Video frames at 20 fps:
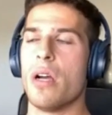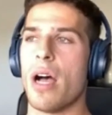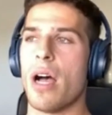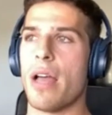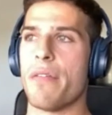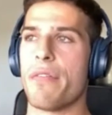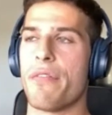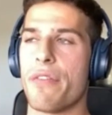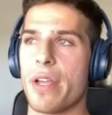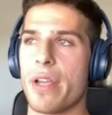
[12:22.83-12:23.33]

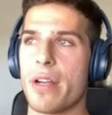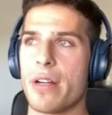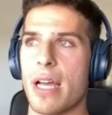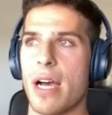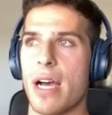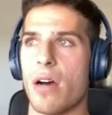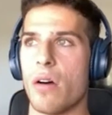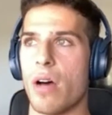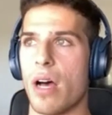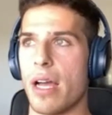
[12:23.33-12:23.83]
I figured
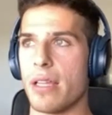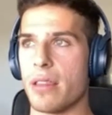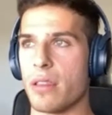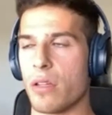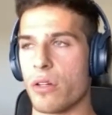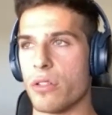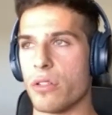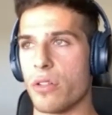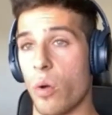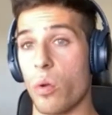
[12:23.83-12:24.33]
out and
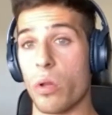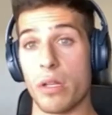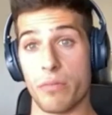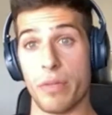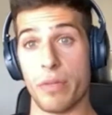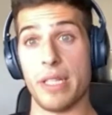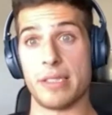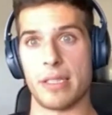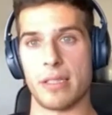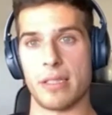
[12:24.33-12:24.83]
learned only
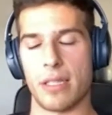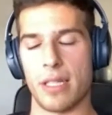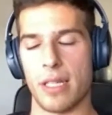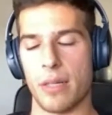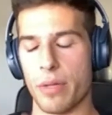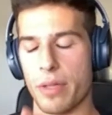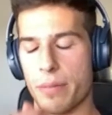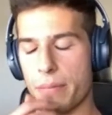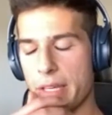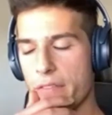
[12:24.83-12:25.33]
recently
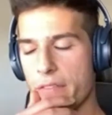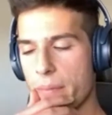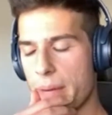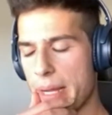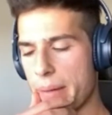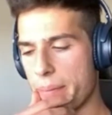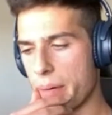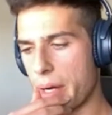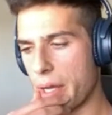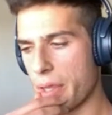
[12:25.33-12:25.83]
with me and
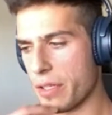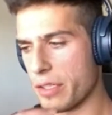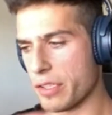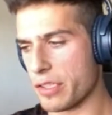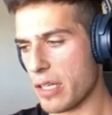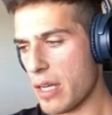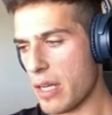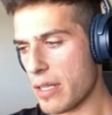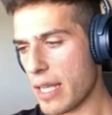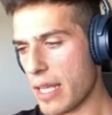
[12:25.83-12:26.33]
my
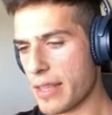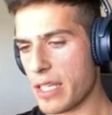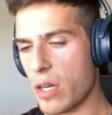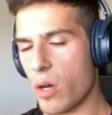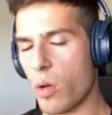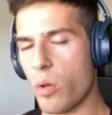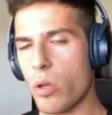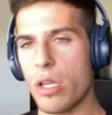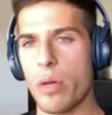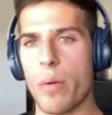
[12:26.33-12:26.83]
brothers that the
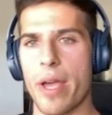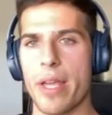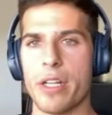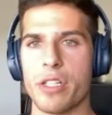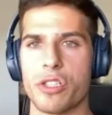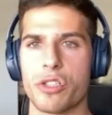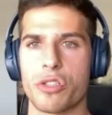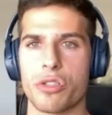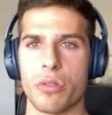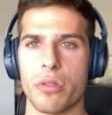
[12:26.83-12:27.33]
only way to
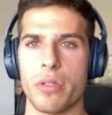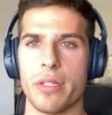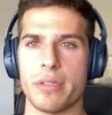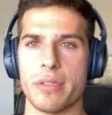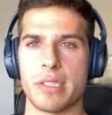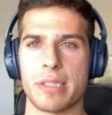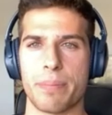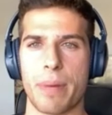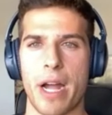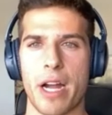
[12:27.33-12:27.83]
truly
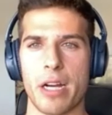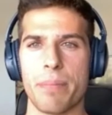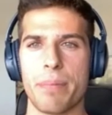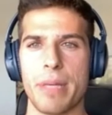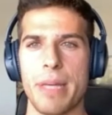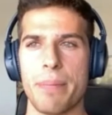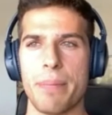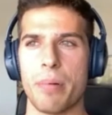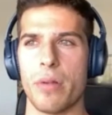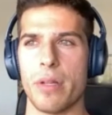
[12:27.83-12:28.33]
inspire
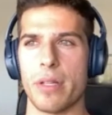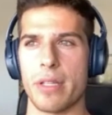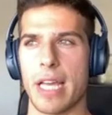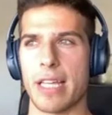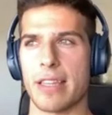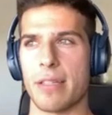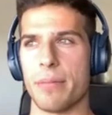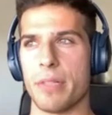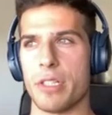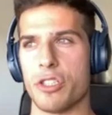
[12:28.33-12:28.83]
people and
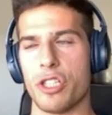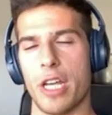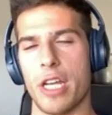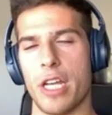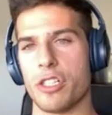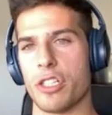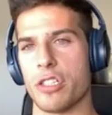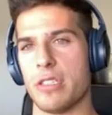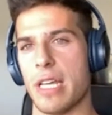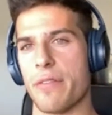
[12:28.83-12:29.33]
get them to
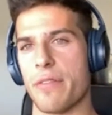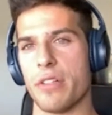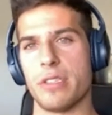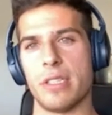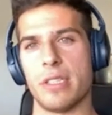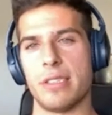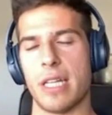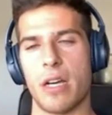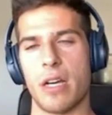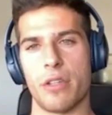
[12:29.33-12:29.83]
change is never to
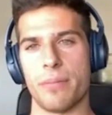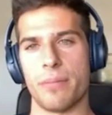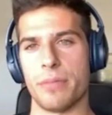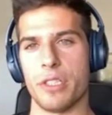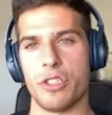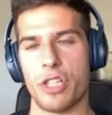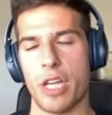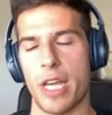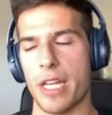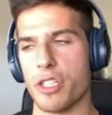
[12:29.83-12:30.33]
tell them to
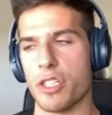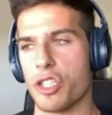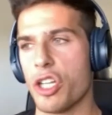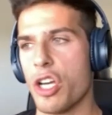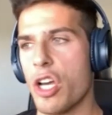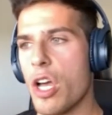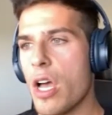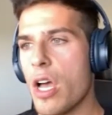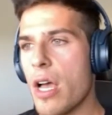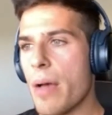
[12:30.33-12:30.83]
change,
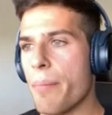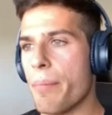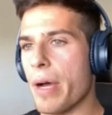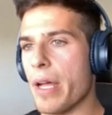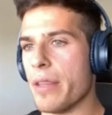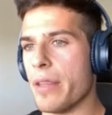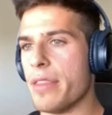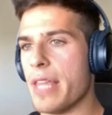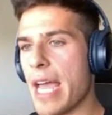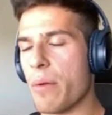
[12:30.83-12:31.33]

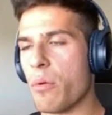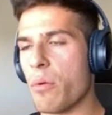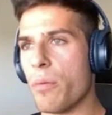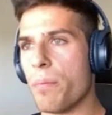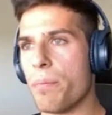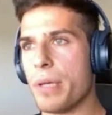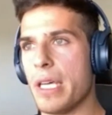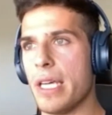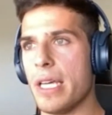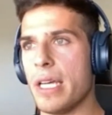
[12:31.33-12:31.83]
but they will
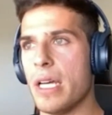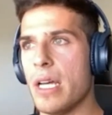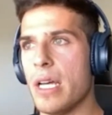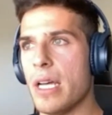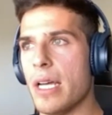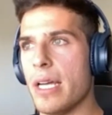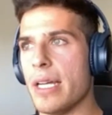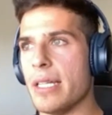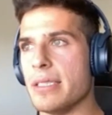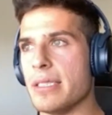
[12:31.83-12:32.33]
be
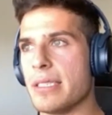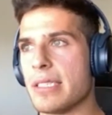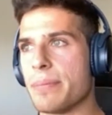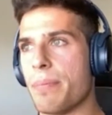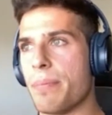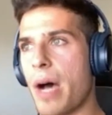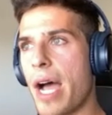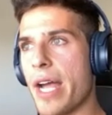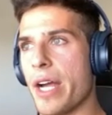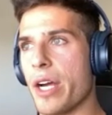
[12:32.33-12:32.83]

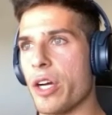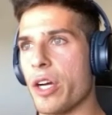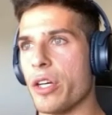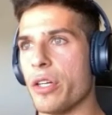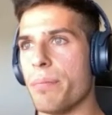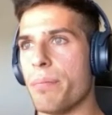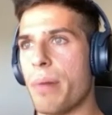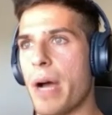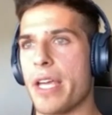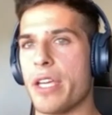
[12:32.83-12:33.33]

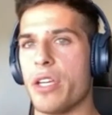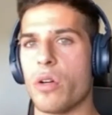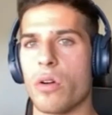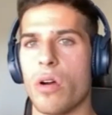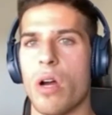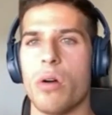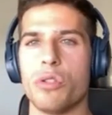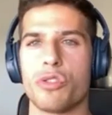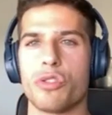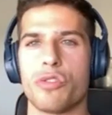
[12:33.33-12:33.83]
inspired by your
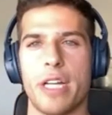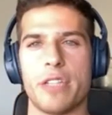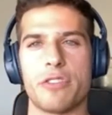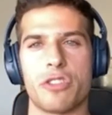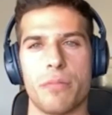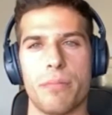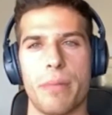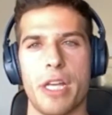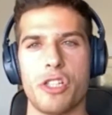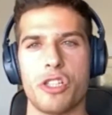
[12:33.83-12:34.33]
own
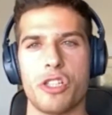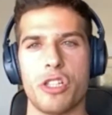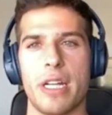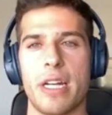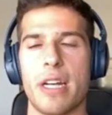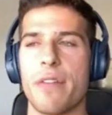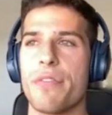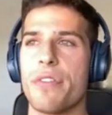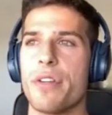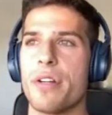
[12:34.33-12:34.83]
transformation.
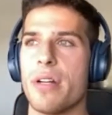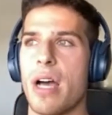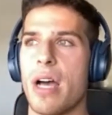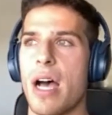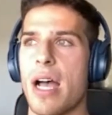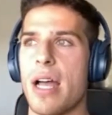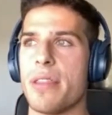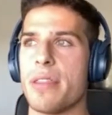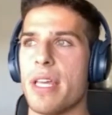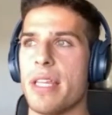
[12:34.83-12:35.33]
And if they're
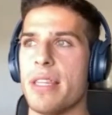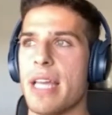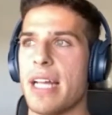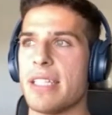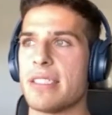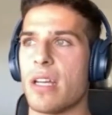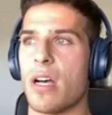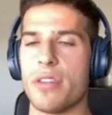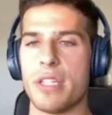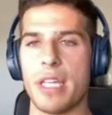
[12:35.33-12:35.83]
not, then
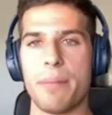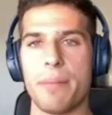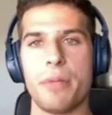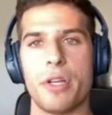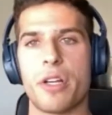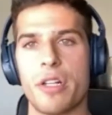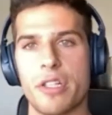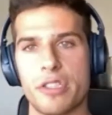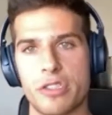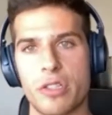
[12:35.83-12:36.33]
that's on them. You're
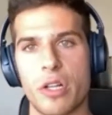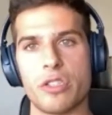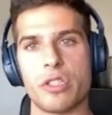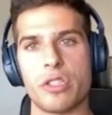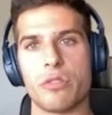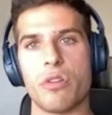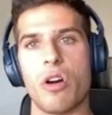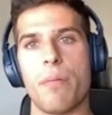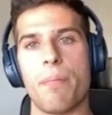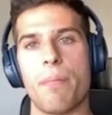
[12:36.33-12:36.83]
going to start to
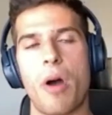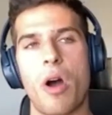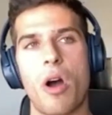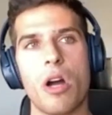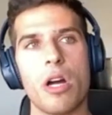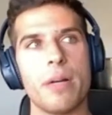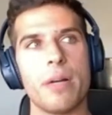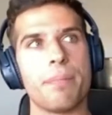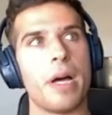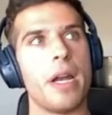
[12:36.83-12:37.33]
grow
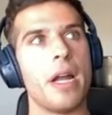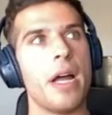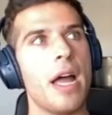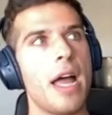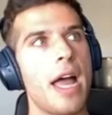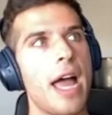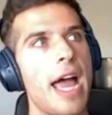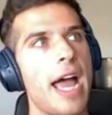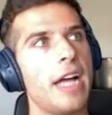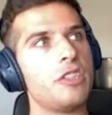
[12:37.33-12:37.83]
apart. But
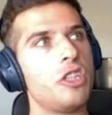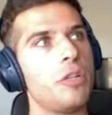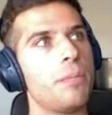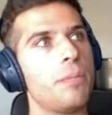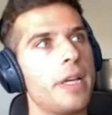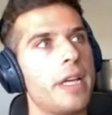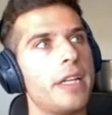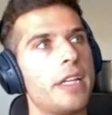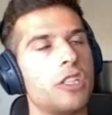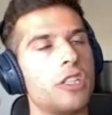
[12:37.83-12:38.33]
as you
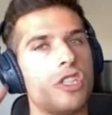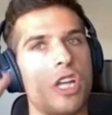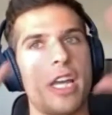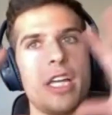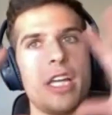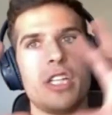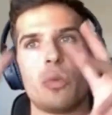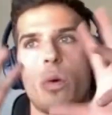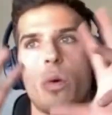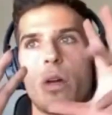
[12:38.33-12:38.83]
begin to
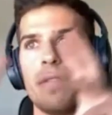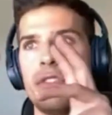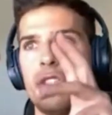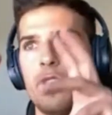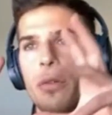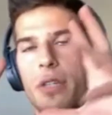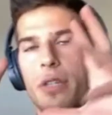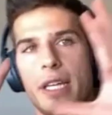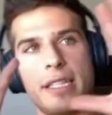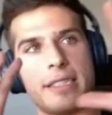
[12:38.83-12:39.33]
change, one of
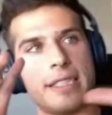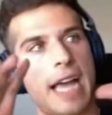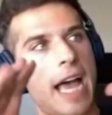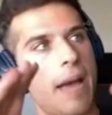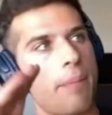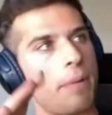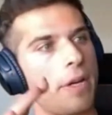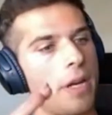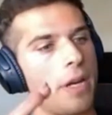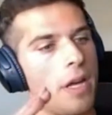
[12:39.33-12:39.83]
two things
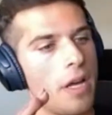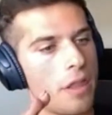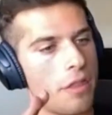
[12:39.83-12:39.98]
happen.